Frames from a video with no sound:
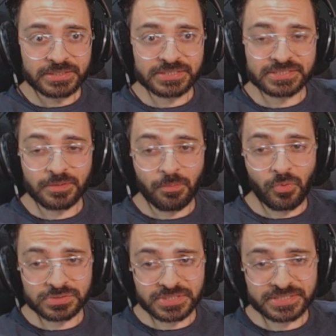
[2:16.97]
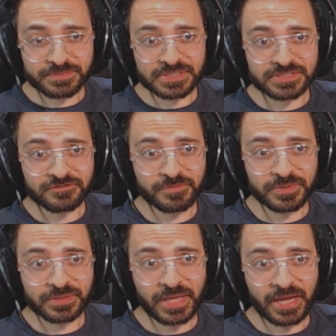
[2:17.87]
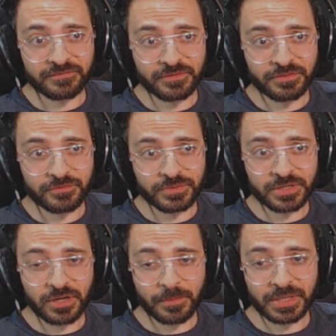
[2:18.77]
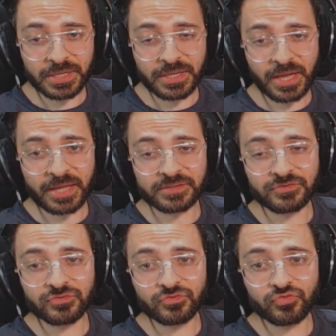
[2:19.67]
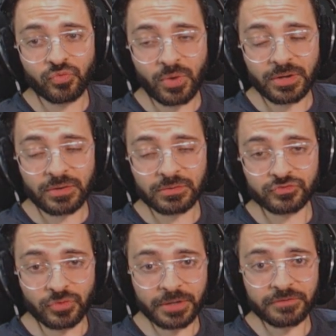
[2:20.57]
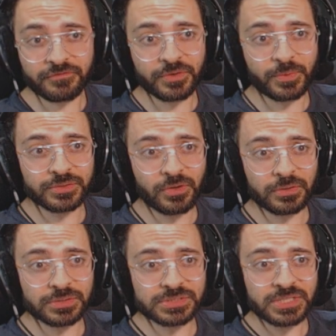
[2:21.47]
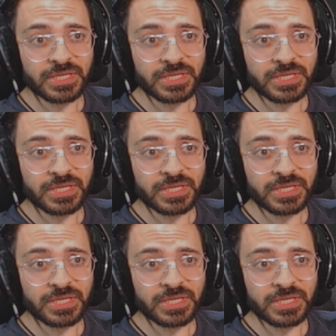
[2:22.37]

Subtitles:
This is the most expensive build out of the 3, coming in at $241.